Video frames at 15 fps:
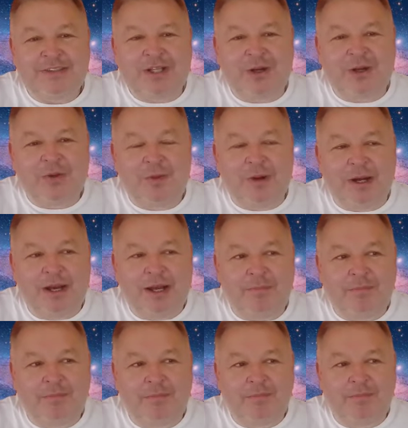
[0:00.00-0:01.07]
So
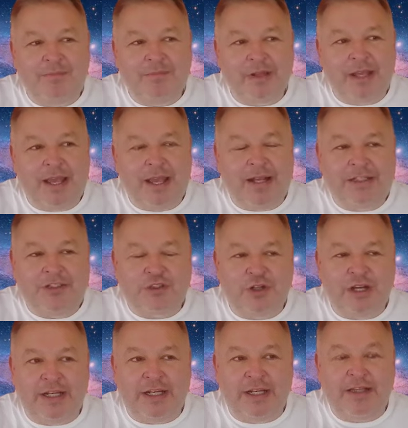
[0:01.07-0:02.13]
any
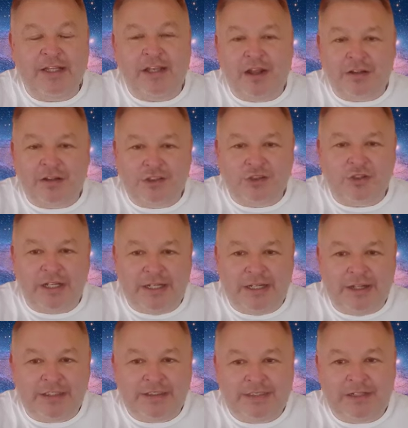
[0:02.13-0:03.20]
training, the last
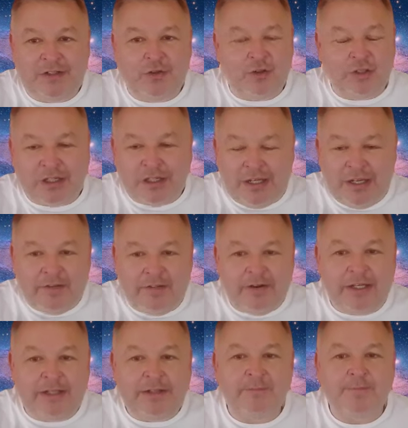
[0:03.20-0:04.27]
training I did on
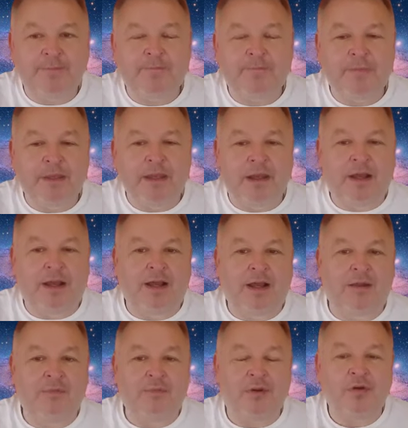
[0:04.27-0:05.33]
clearing
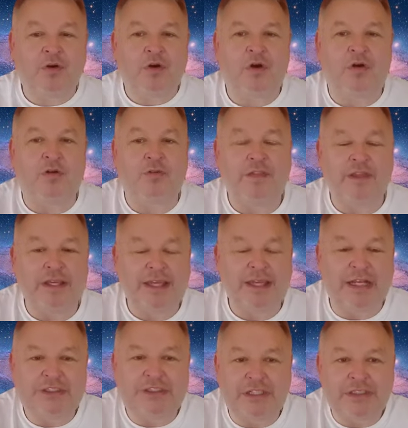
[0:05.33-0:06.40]
of the
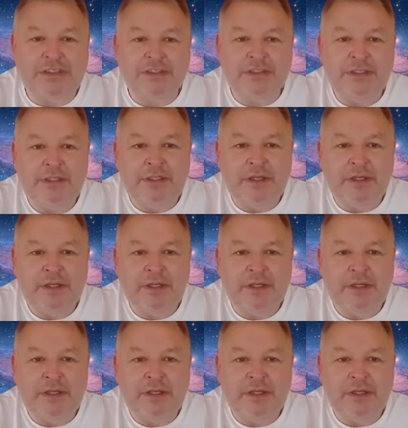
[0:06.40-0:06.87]
Akashics